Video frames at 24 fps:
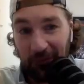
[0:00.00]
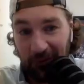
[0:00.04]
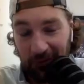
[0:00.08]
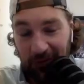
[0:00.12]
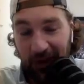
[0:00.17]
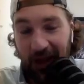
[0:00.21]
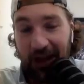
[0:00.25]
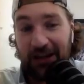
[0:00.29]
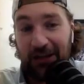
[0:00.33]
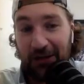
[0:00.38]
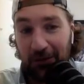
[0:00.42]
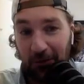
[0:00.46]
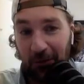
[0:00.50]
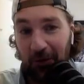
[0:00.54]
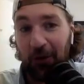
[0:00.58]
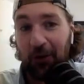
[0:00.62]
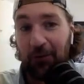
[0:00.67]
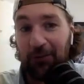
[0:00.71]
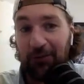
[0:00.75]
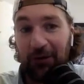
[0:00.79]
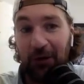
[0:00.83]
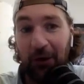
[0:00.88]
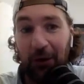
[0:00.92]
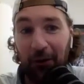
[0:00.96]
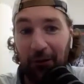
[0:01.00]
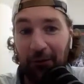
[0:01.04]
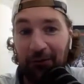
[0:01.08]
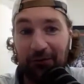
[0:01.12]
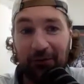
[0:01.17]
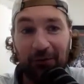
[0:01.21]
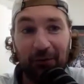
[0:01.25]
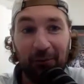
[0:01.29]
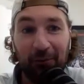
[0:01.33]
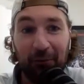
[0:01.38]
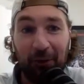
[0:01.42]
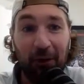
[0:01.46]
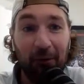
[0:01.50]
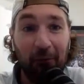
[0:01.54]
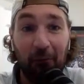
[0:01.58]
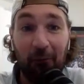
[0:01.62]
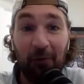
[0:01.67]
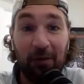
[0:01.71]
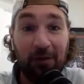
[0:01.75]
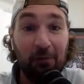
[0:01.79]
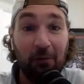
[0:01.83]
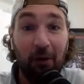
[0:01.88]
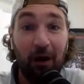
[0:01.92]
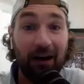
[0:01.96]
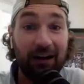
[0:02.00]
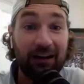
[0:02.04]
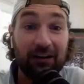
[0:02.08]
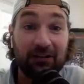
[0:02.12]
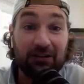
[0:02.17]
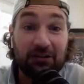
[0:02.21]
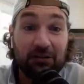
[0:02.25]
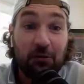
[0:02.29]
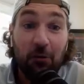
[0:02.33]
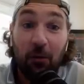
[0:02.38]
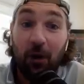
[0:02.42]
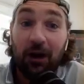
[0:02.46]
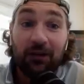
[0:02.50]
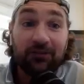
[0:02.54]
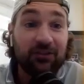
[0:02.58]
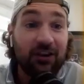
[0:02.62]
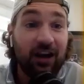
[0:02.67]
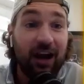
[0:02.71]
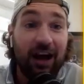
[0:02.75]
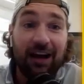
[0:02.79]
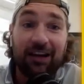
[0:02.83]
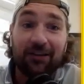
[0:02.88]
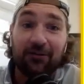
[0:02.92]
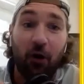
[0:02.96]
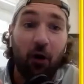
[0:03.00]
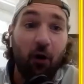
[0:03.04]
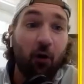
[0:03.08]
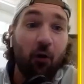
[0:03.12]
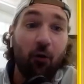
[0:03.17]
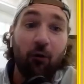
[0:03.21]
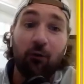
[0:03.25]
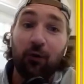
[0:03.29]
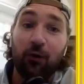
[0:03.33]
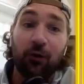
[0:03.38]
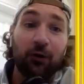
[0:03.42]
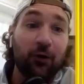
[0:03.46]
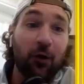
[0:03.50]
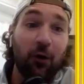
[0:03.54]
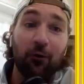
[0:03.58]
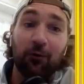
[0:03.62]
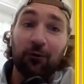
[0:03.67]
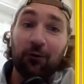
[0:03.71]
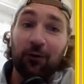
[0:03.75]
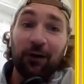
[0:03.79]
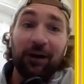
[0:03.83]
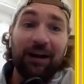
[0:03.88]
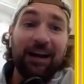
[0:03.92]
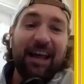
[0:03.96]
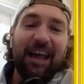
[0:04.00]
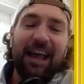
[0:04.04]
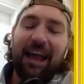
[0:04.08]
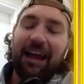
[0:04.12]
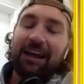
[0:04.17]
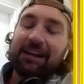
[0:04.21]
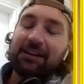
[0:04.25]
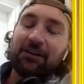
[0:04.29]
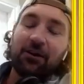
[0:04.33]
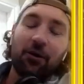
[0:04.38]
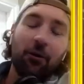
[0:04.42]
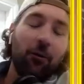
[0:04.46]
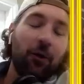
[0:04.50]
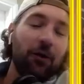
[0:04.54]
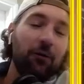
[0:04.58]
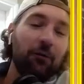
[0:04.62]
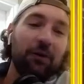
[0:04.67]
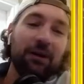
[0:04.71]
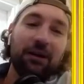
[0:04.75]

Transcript: then you were absolved. But we because you watch guys over and over, and you know what?